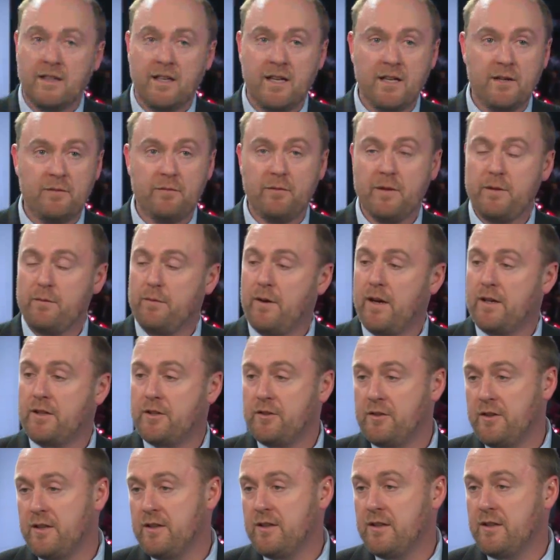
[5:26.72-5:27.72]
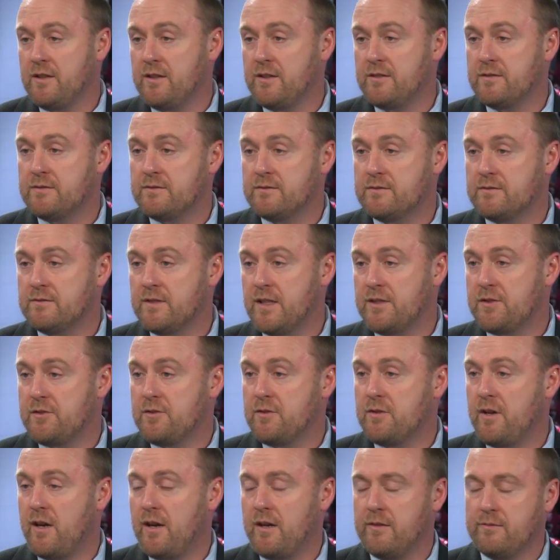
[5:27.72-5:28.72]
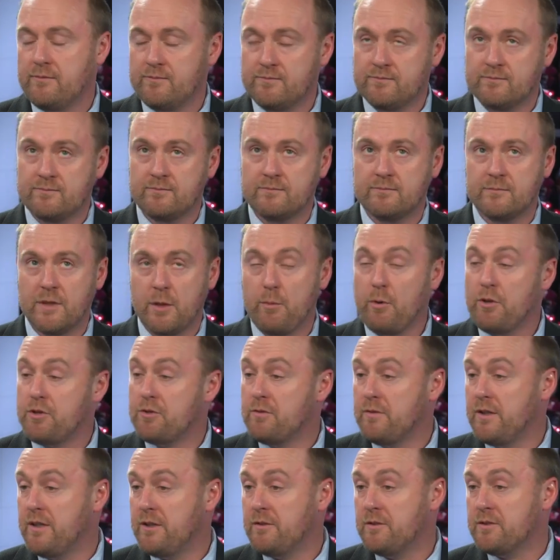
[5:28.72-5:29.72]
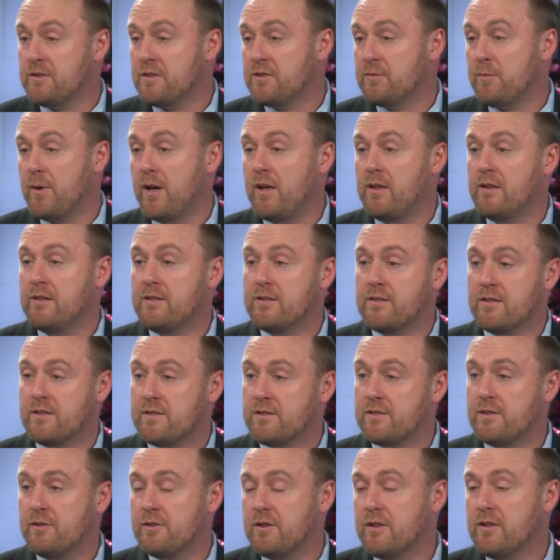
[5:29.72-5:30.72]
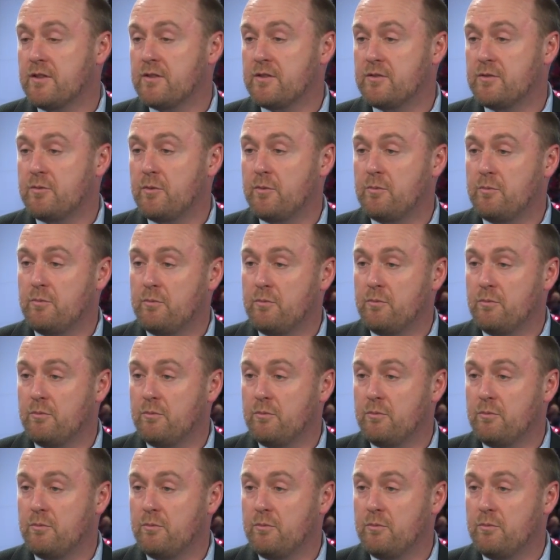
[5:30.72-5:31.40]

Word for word: And if we factor in the um, commercial vehicles as well, it's, it's looking to,